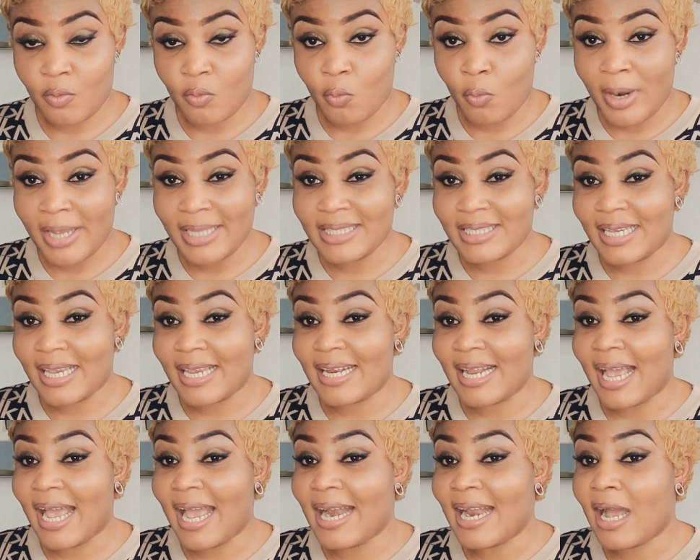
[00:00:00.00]
weight gain,
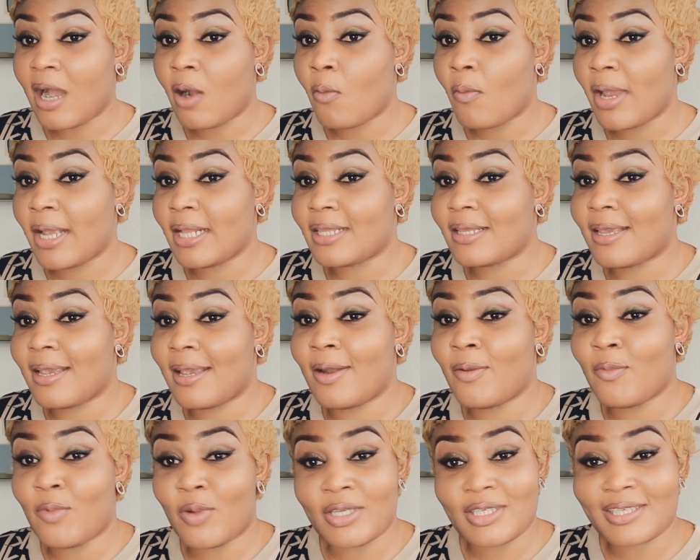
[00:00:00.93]
and her weight
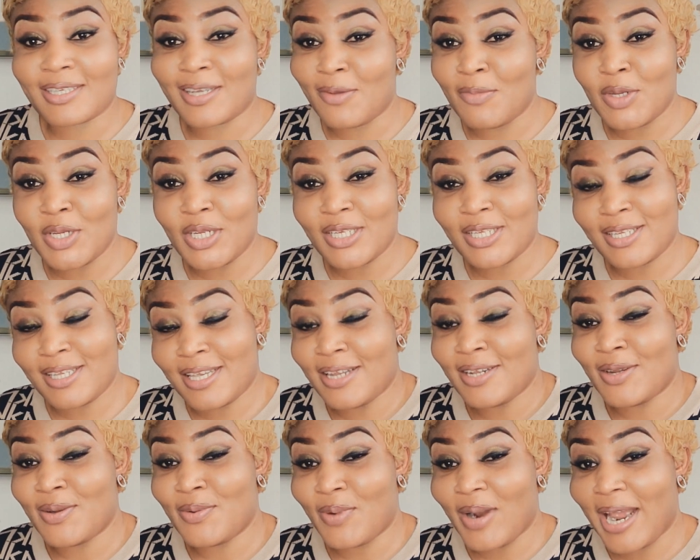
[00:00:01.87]
gain was coming in
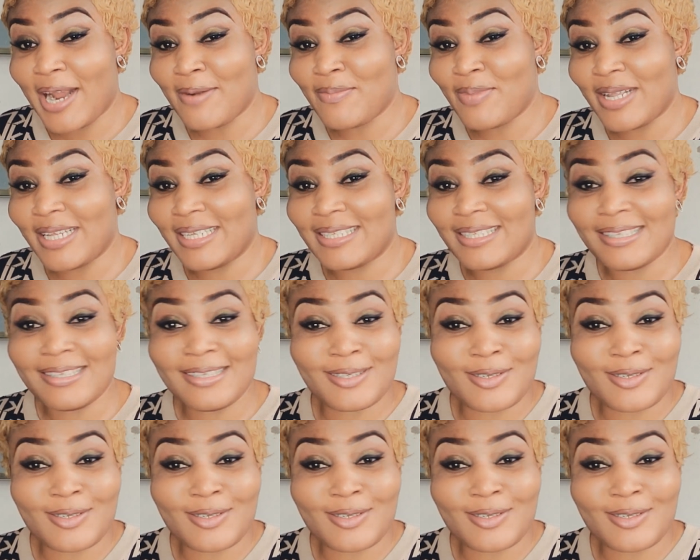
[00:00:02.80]
the right places.